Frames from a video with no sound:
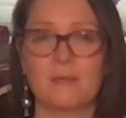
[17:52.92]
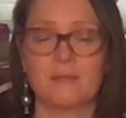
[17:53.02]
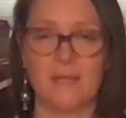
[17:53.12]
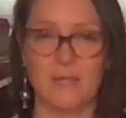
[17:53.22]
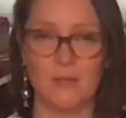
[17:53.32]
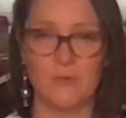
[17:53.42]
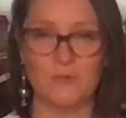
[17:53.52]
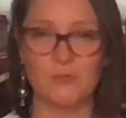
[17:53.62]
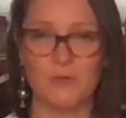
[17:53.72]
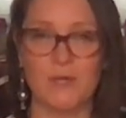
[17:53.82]
And thank you
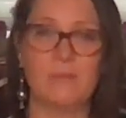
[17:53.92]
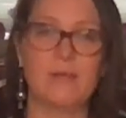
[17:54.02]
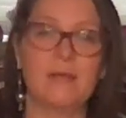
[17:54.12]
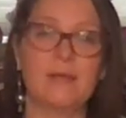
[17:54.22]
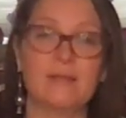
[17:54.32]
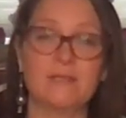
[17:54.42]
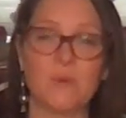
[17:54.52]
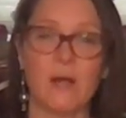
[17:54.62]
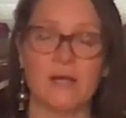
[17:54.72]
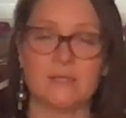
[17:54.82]
for joining me in this
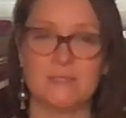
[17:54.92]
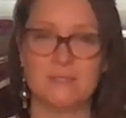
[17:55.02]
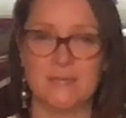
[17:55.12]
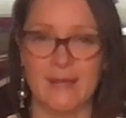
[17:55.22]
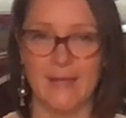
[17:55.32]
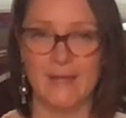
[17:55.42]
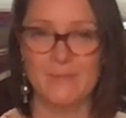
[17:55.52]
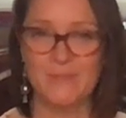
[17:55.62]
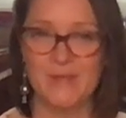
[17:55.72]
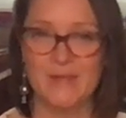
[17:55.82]
practice today.
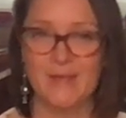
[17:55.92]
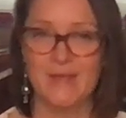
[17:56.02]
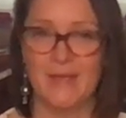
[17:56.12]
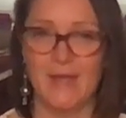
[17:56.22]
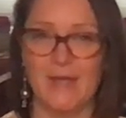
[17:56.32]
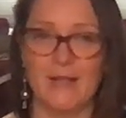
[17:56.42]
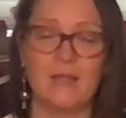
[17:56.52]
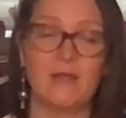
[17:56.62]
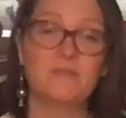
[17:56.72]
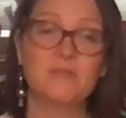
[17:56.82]
And
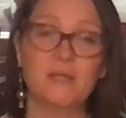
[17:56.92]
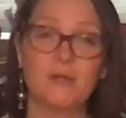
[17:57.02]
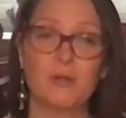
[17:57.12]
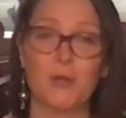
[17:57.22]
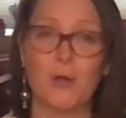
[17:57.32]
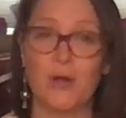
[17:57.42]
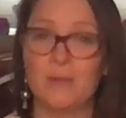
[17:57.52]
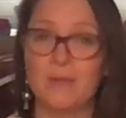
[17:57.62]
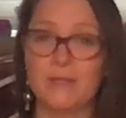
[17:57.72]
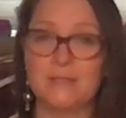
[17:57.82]
I'd love to hear your
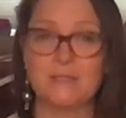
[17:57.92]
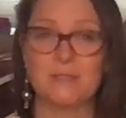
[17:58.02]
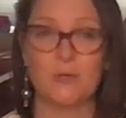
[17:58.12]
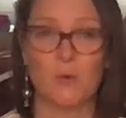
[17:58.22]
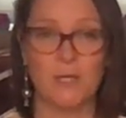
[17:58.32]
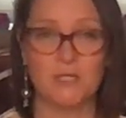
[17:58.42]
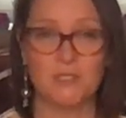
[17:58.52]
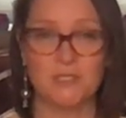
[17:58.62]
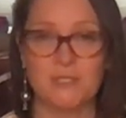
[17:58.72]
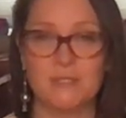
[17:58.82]
comments, your
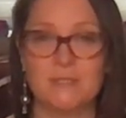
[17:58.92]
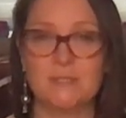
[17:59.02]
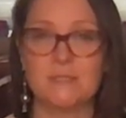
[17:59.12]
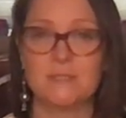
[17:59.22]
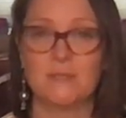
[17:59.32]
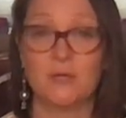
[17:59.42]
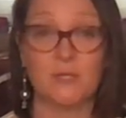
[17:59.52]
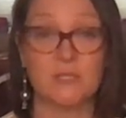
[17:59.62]
questions, your